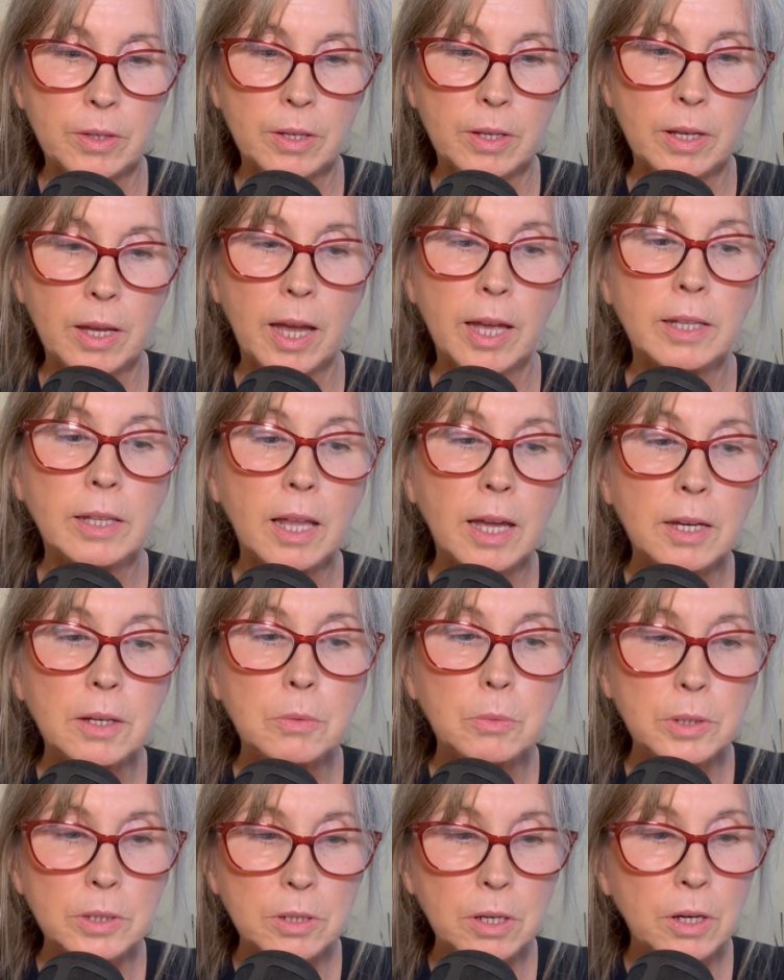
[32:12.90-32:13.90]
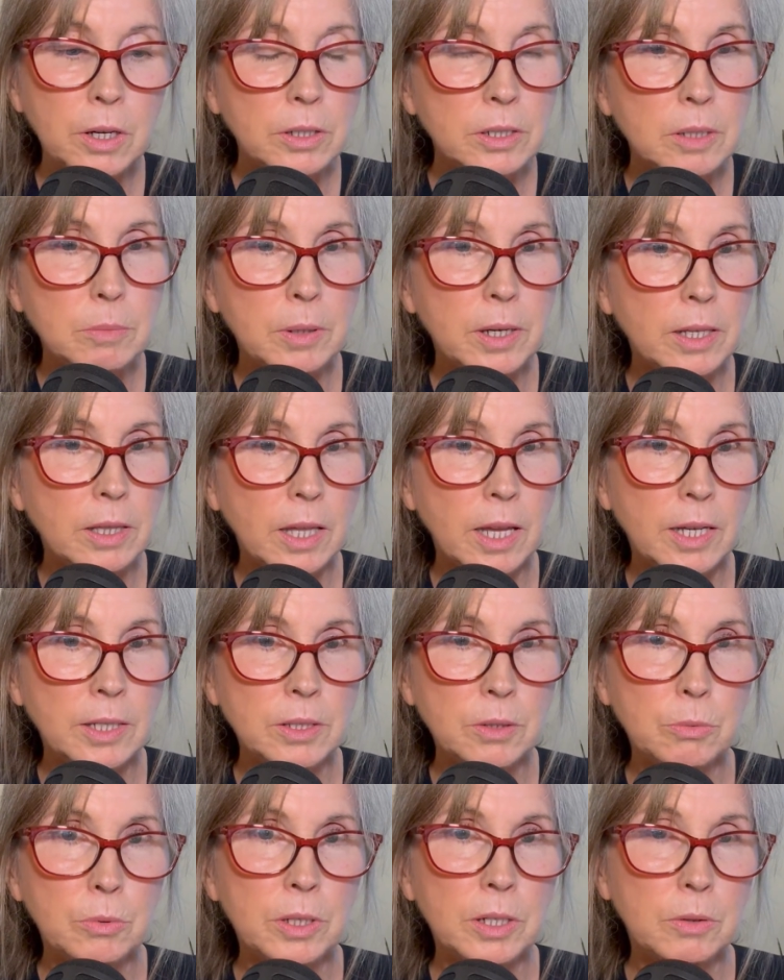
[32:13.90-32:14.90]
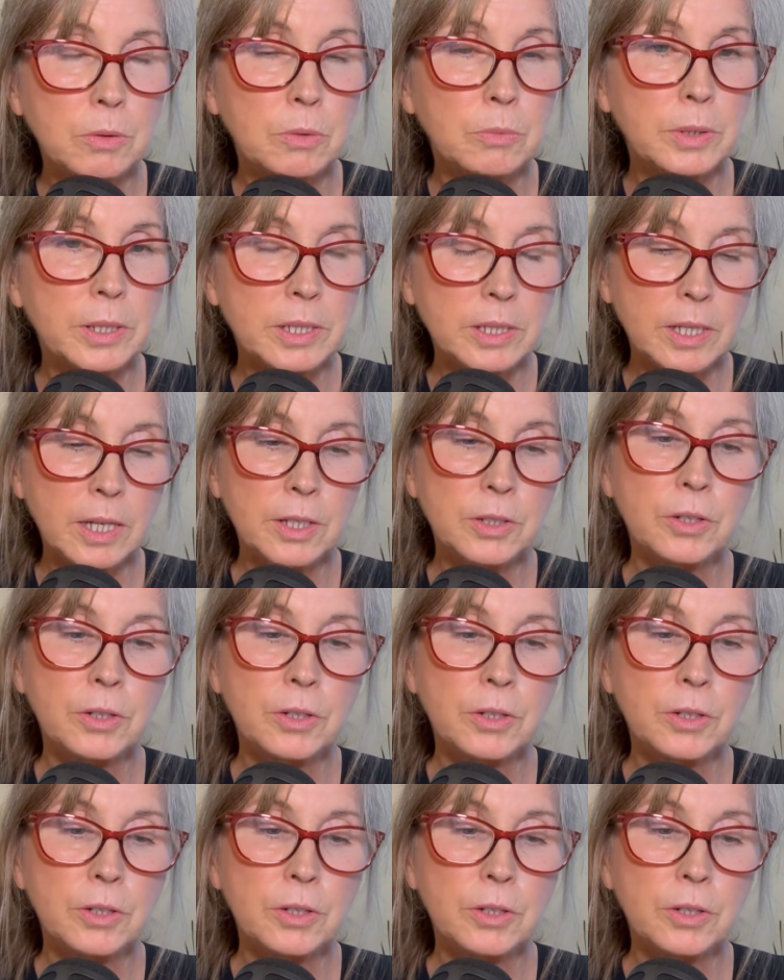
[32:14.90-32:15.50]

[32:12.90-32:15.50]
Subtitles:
And like we talked about last week when we said